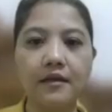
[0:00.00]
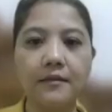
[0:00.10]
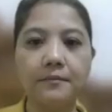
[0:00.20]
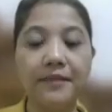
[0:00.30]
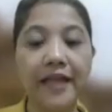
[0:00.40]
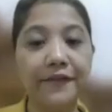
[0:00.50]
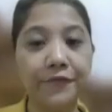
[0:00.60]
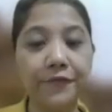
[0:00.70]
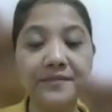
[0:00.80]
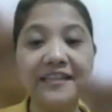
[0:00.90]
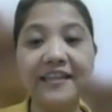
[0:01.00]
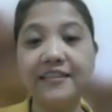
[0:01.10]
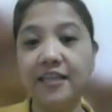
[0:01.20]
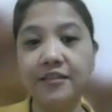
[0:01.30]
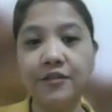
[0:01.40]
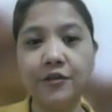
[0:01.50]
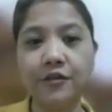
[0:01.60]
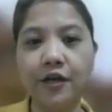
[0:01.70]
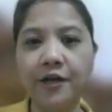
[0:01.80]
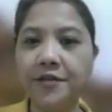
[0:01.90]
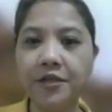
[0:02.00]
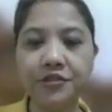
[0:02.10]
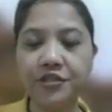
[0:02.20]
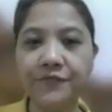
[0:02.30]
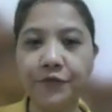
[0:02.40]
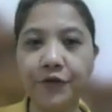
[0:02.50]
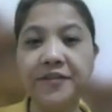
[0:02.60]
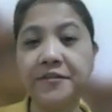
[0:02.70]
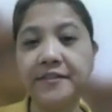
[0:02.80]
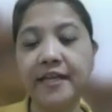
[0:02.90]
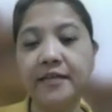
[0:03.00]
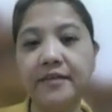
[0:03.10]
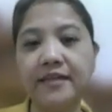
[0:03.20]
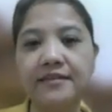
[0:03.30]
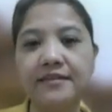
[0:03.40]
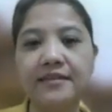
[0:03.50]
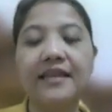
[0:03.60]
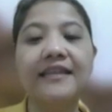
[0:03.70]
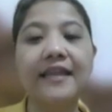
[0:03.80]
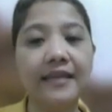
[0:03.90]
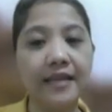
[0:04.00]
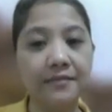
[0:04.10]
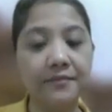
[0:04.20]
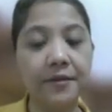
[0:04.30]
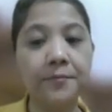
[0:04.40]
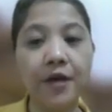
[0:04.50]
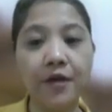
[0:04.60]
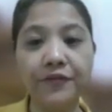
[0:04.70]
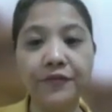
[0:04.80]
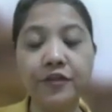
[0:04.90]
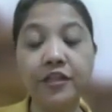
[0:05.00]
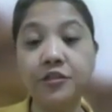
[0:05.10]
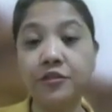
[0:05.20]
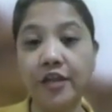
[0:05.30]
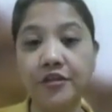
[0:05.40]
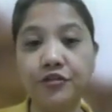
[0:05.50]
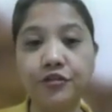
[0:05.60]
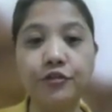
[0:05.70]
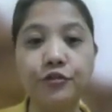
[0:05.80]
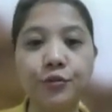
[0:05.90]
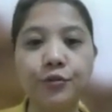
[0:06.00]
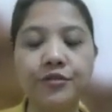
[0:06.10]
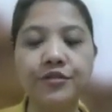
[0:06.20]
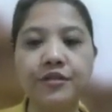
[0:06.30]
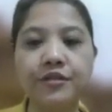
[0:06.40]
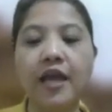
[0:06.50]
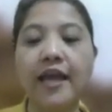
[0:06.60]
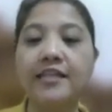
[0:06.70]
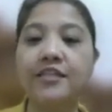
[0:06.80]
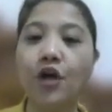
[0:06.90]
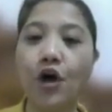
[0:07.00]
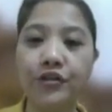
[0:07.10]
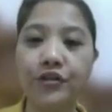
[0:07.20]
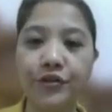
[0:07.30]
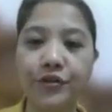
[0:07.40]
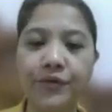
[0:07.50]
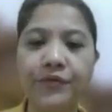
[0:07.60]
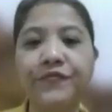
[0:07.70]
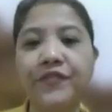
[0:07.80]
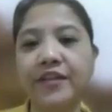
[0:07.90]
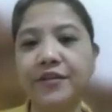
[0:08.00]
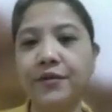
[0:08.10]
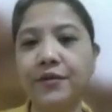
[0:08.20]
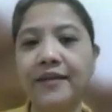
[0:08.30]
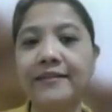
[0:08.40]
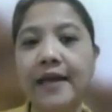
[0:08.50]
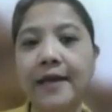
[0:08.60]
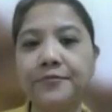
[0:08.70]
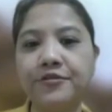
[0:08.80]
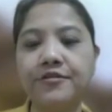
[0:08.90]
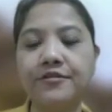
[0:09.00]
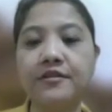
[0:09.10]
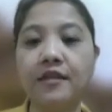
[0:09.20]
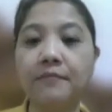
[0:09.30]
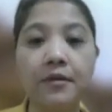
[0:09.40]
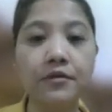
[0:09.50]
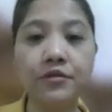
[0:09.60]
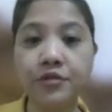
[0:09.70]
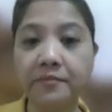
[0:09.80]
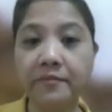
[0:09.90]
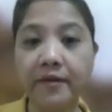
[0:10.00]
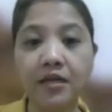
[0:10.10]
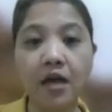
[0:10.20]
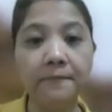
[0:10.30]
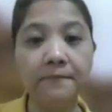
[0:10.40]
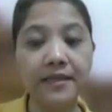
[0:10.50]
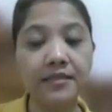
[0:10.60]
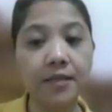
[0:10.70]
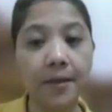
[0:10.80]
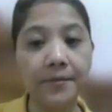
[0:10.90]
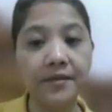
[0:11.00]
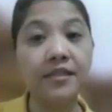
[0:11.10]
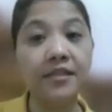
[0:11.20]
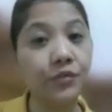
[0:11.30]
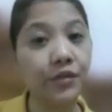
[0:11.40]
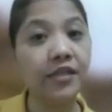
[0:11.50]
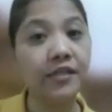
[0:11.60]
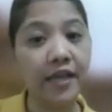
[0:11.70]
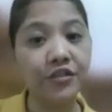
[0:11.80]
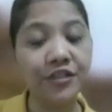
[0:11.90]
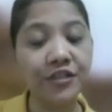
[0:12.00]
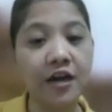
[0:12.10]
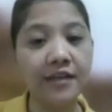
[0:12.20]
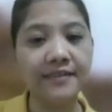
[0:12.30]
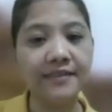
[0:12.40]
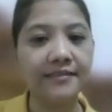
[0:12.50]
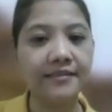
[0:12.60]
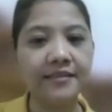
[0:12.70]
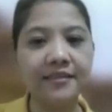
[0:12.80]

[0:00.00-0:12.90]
Platforms like TikTok are not just for entertainment, they can be powerful educational tools. Its audio, video, and captions can be used to break complex topics into engaging content.